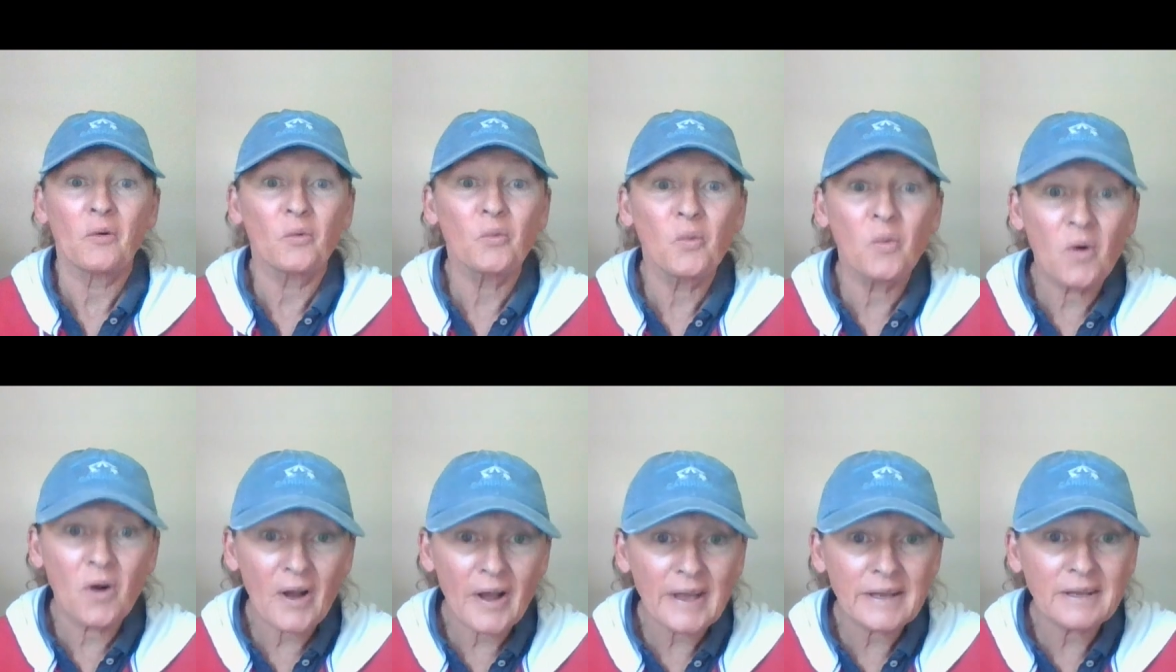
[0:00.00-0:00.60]

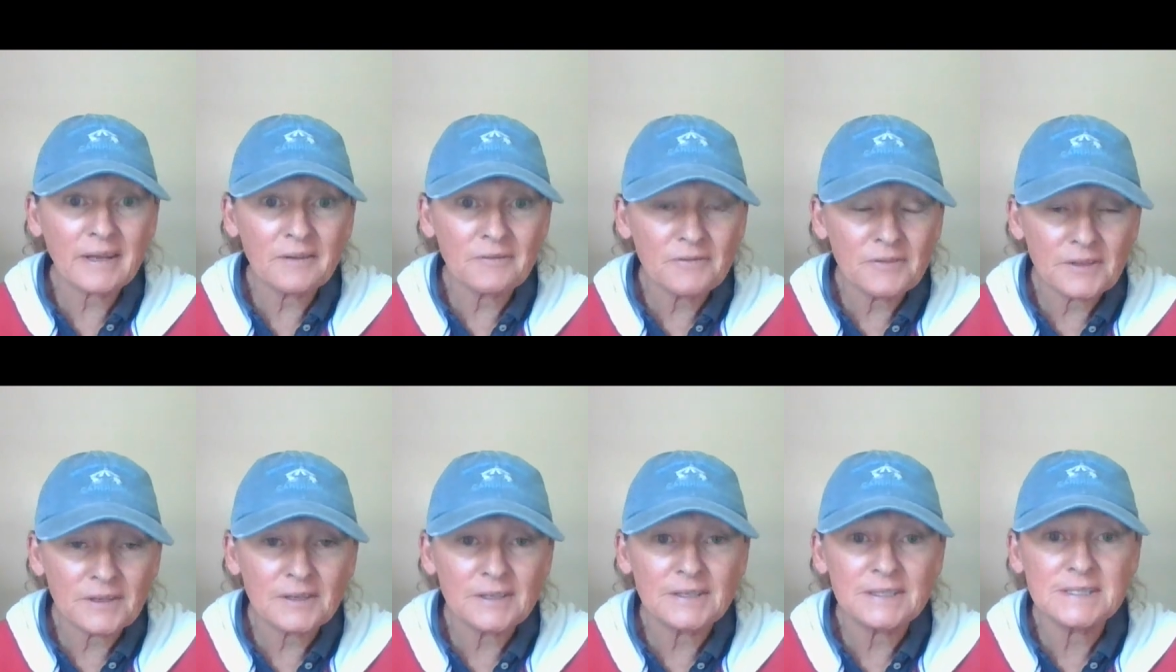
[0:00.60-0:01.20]
one of
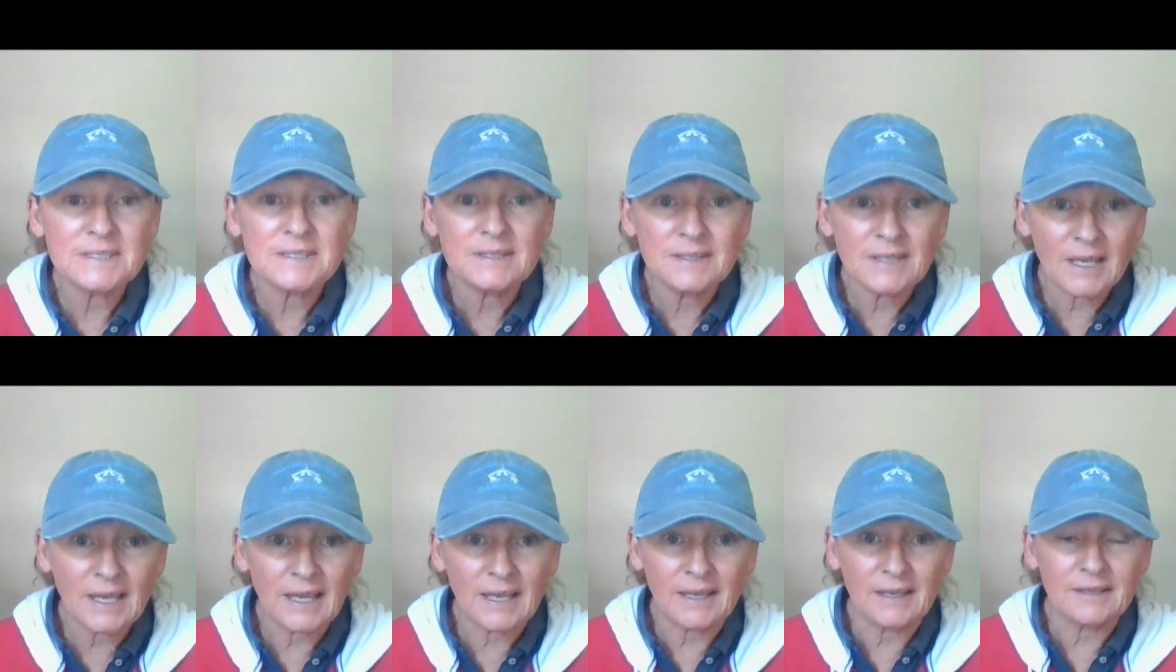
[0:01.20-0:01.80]
these
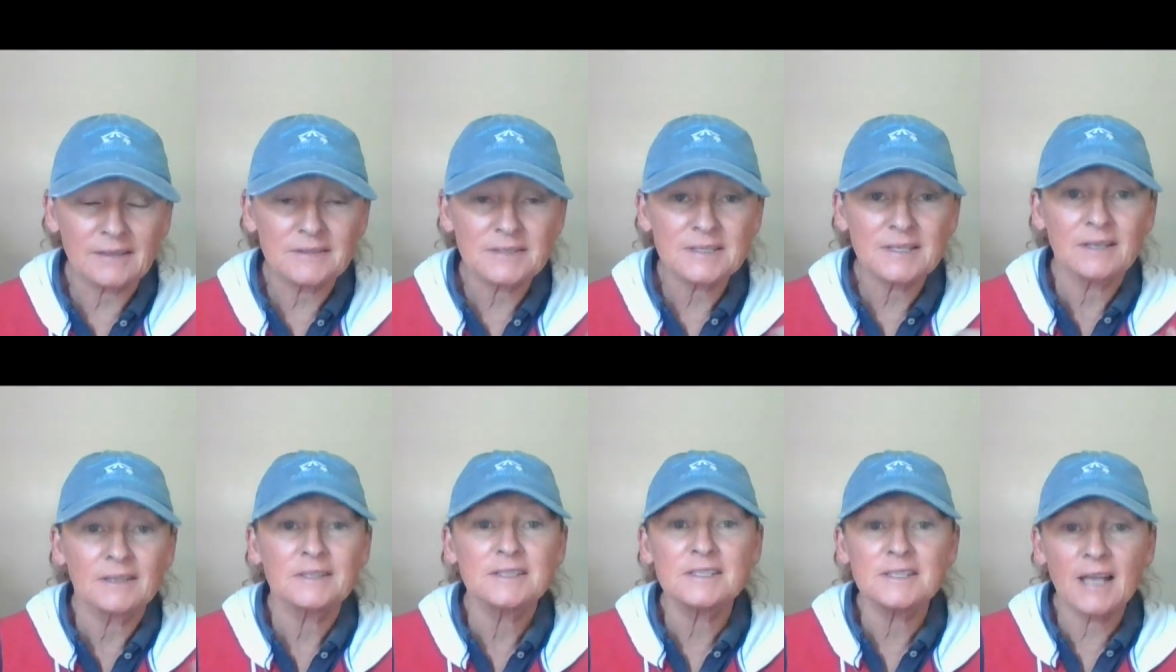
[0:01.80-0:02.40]
things
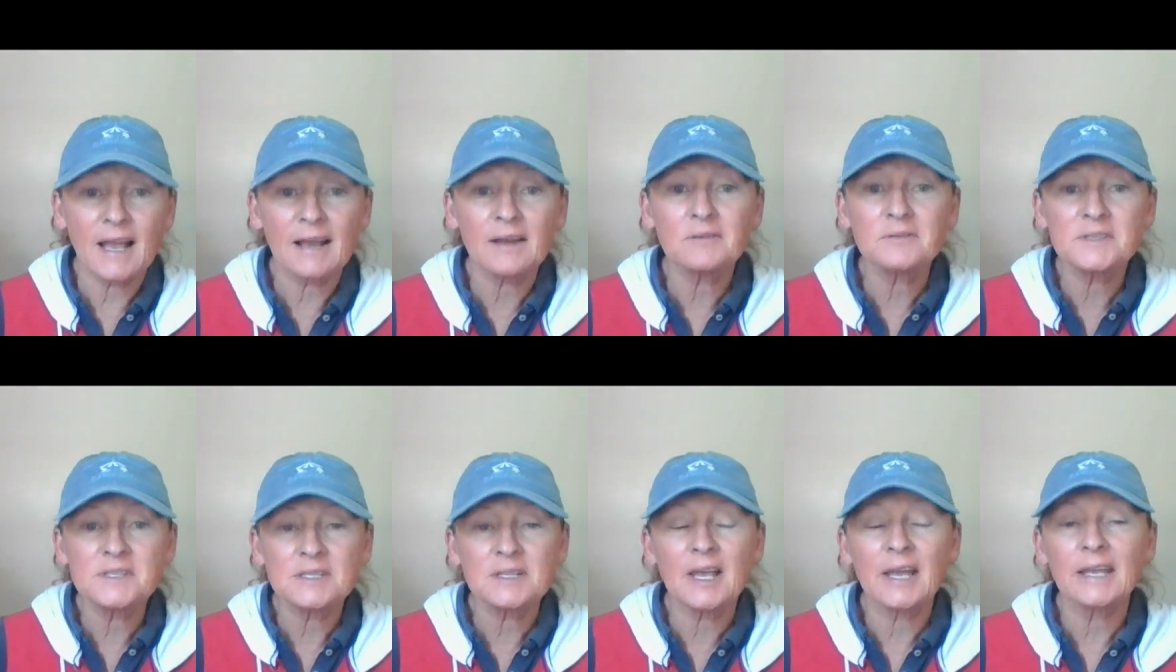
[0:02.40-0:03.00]

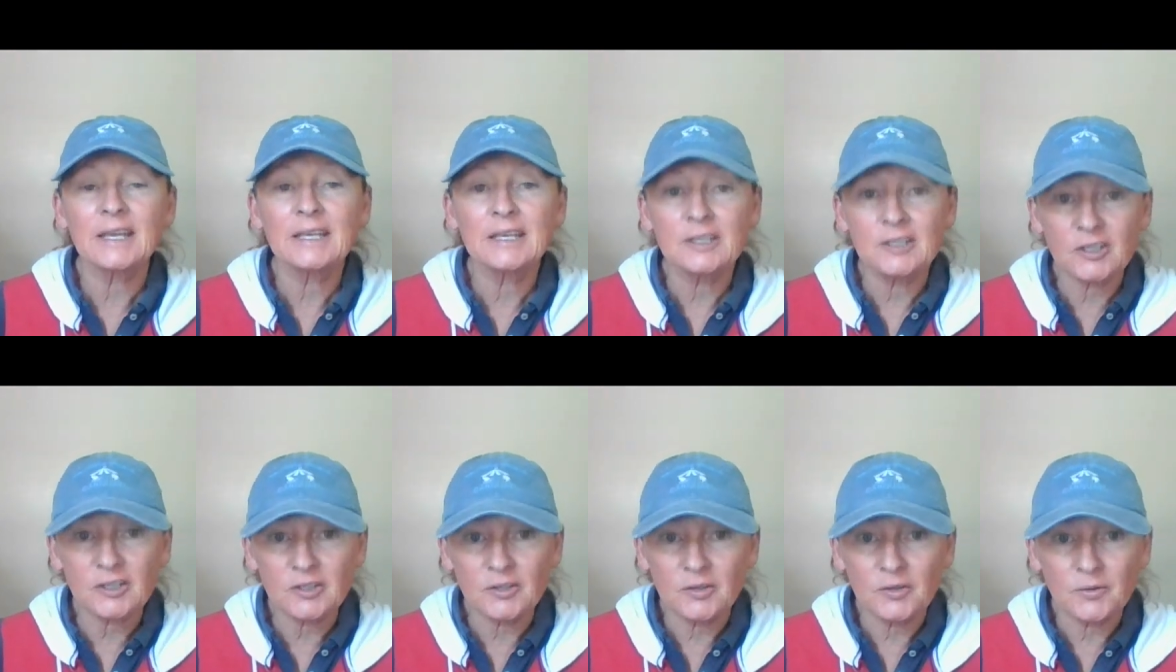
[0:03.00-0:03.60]
sounds like
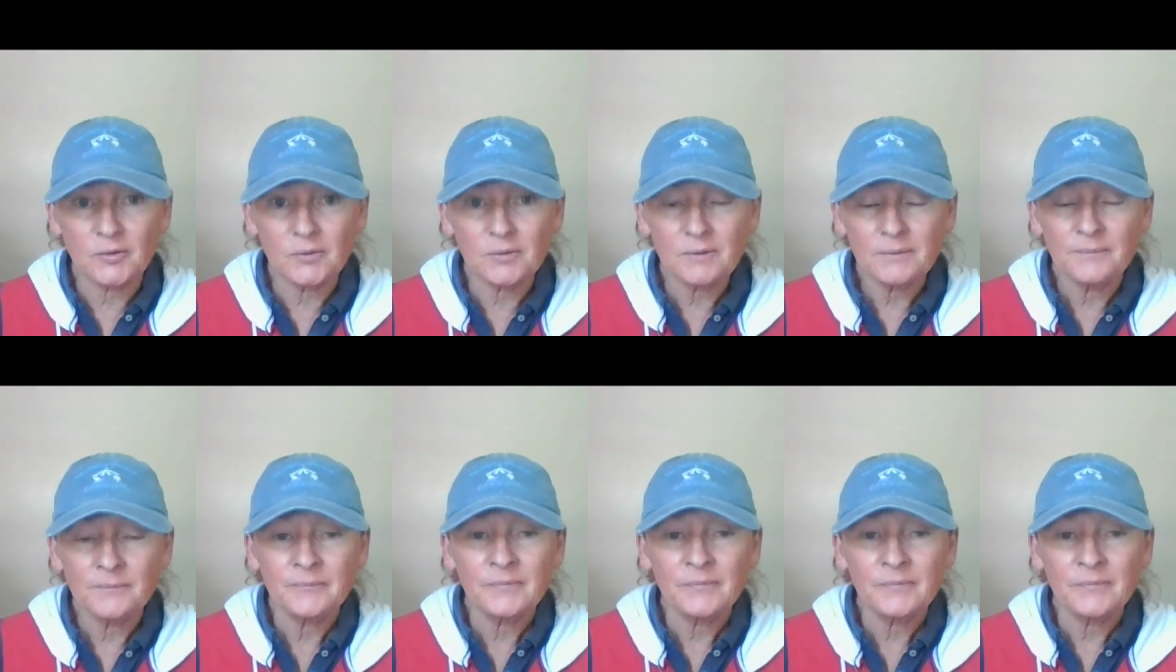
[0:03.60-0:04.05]
you,